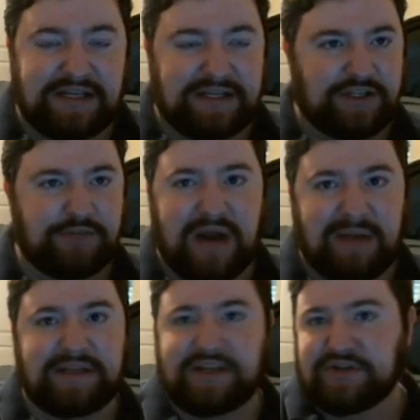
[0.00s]
you
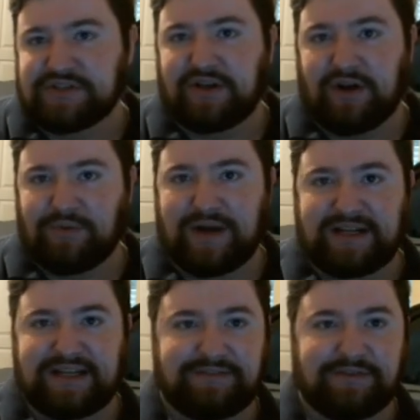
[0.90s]
probably use it
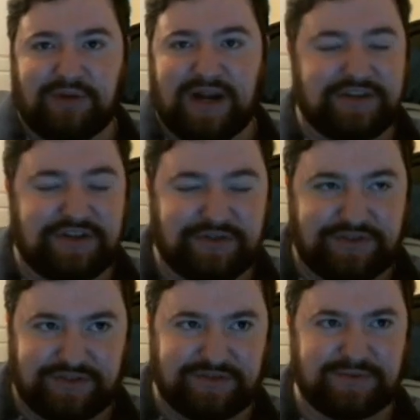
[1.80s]
already if you're brand new
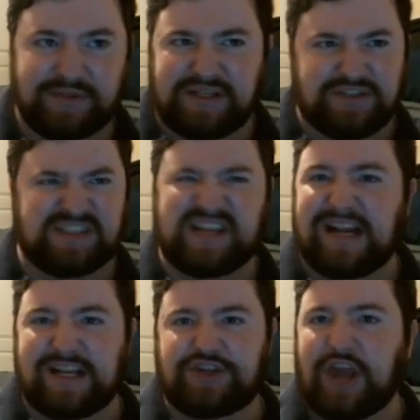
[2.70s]
to just
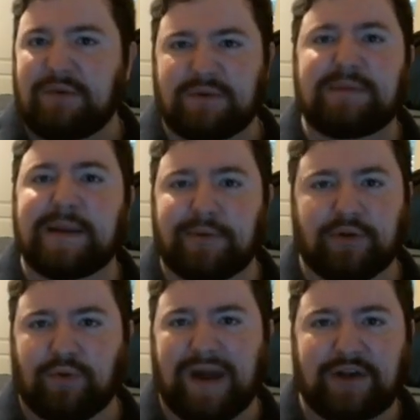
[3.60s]
kind of chat with people
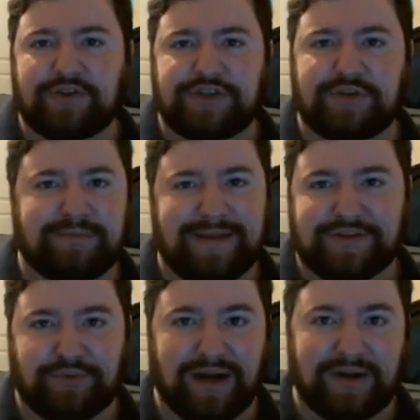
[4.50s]
around you and mess
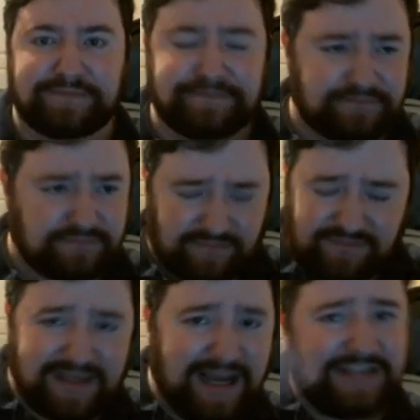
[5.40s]
around.
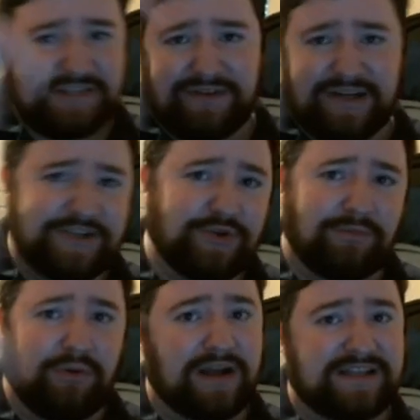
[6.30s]
It has a very short
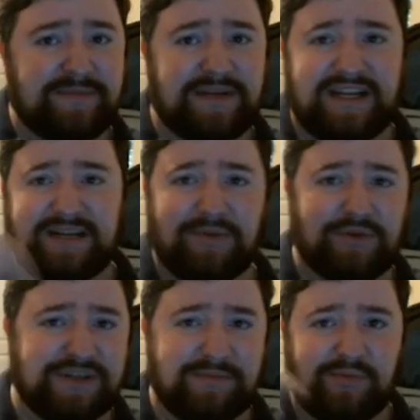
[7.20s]
proximity in
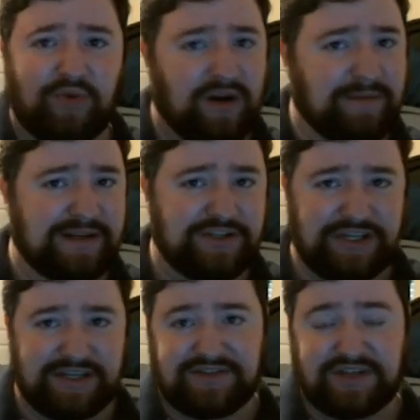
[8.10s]
most
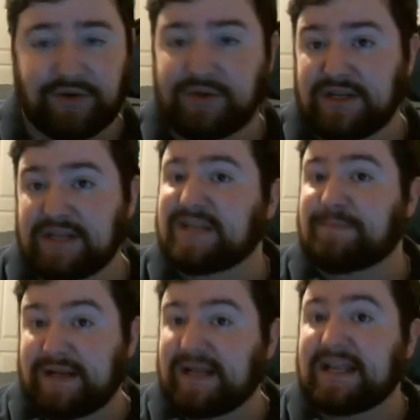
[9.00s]
MMORPGs, so
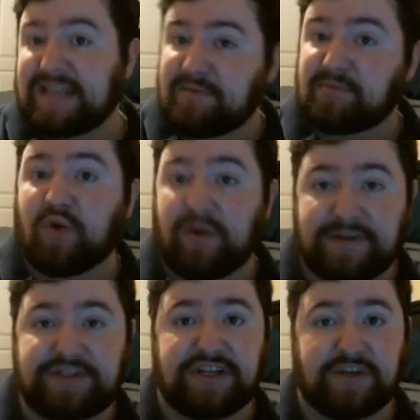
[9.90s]
depending on the
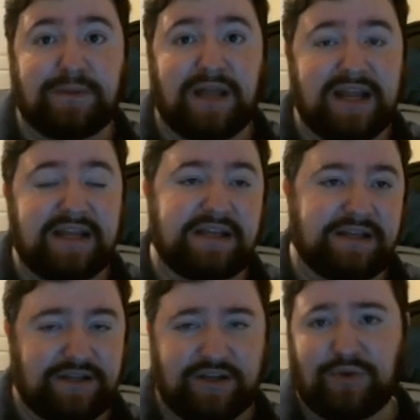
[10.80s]
MMORPG you're playing,
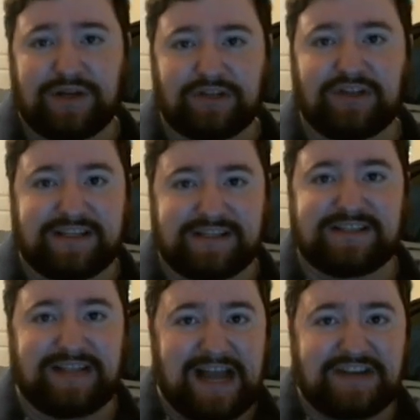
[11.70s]
you'll want to look at the
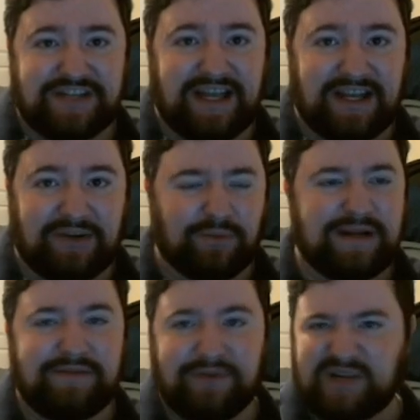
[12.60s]
/say or
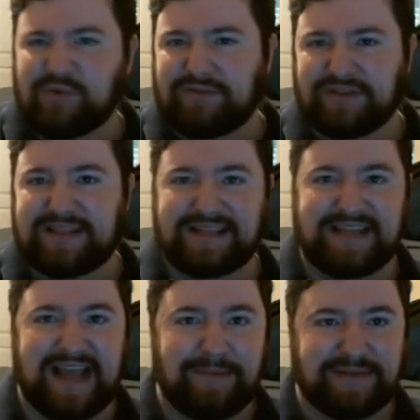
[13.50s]
whatever equivalent that
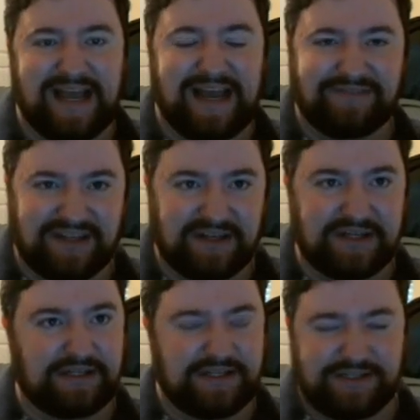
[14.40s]
they happen to have there.
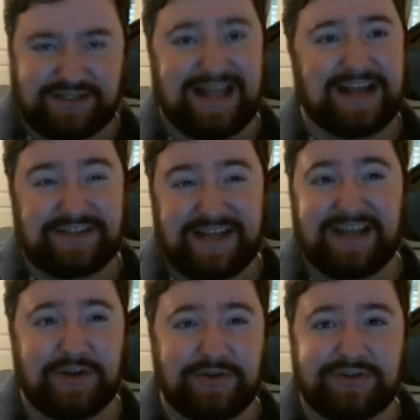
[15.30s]
/say
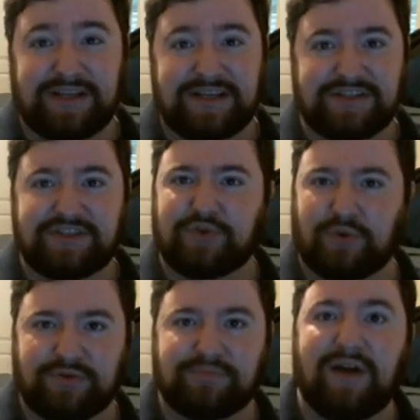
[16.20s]
usually is a
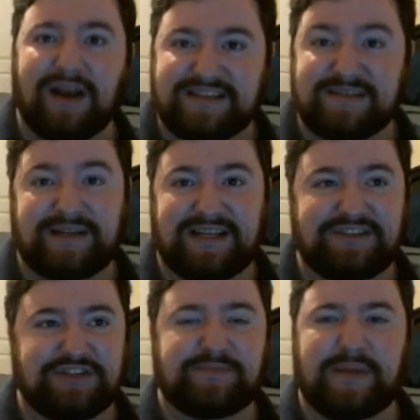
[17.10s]
shorter proximity,
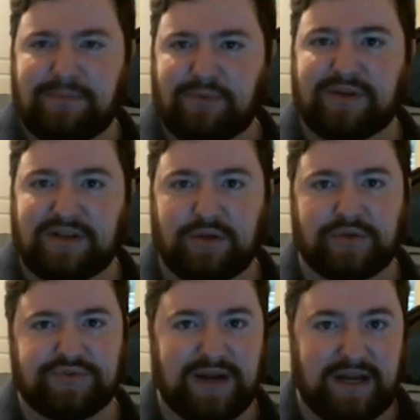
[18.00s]
just people in
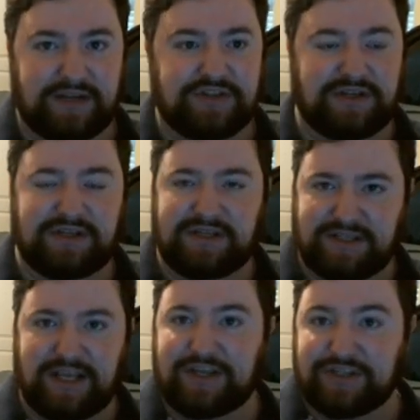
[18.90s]
close range
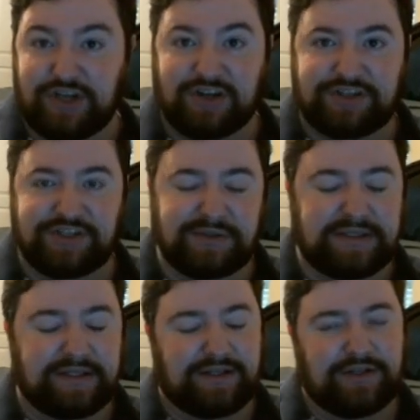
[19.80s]
that you can talk to.
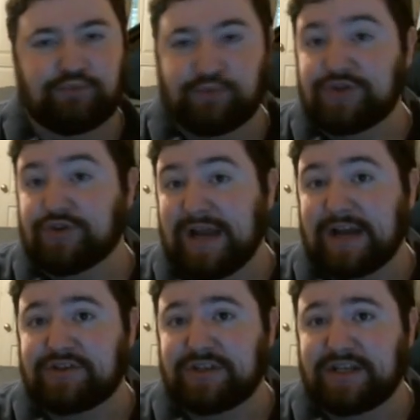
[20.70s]
When you're
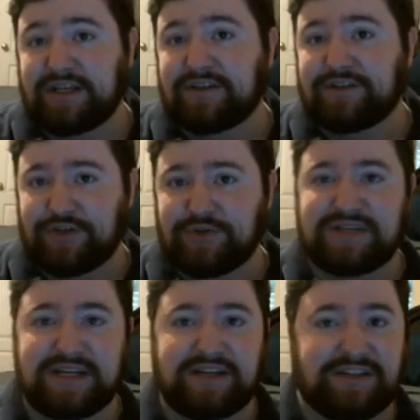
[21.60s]
actually
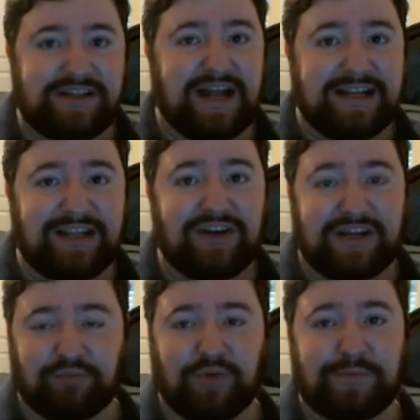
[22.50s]
using dialogue
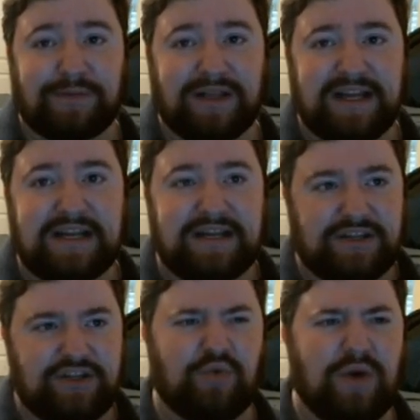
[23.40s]
and roleplay,
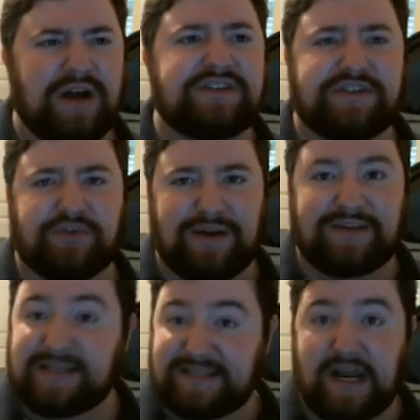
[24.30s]
you'll want to
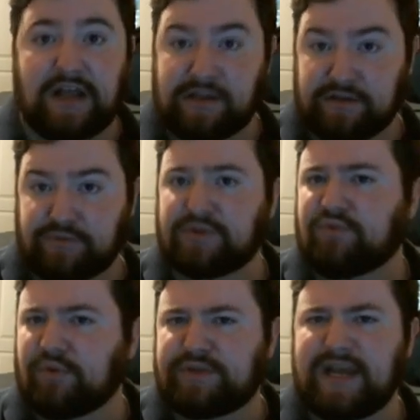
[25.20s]
surround that dialogue with
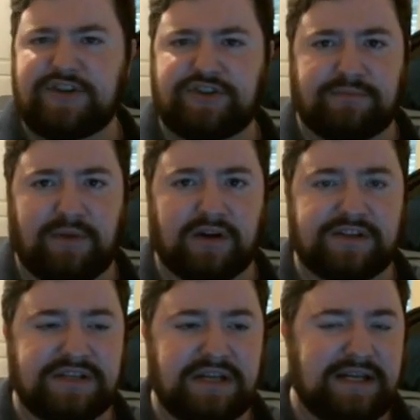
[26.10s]
quotation
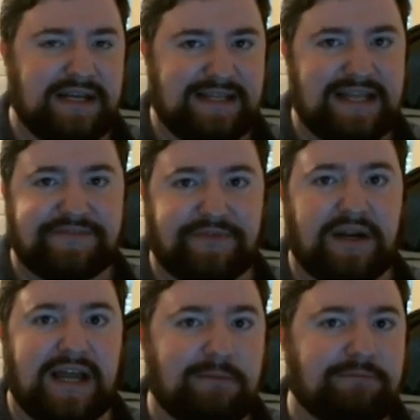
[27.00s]
marks. And that's very
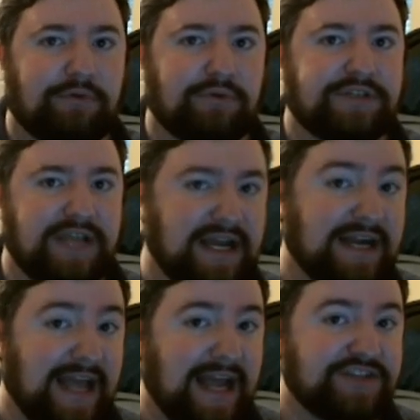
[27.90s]
helpful to
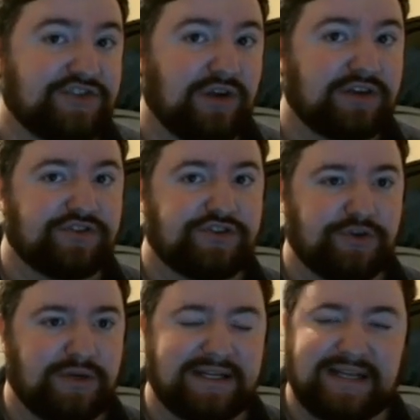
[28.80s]
kind of add structure
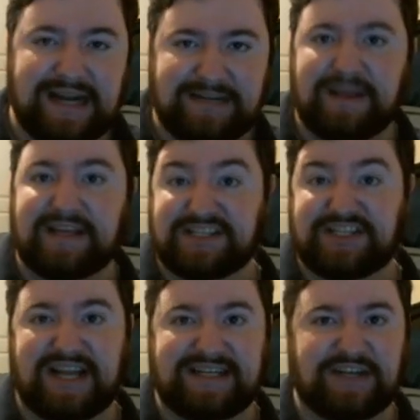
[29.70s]
to it and kind of make it
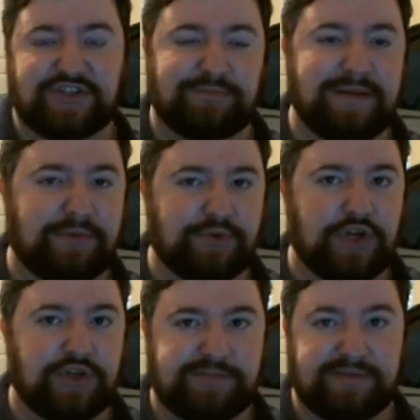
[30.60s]
stand out so people
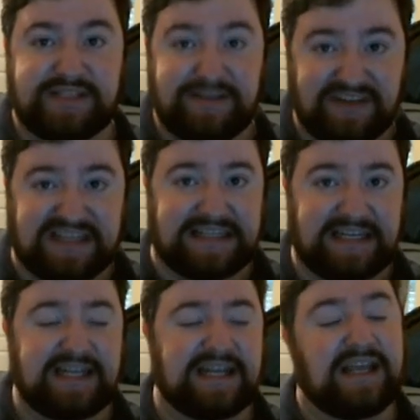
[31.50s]
know
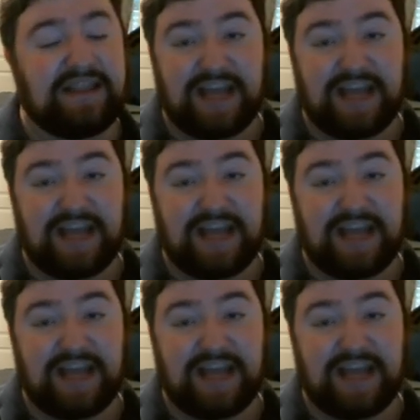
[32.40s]
specifically that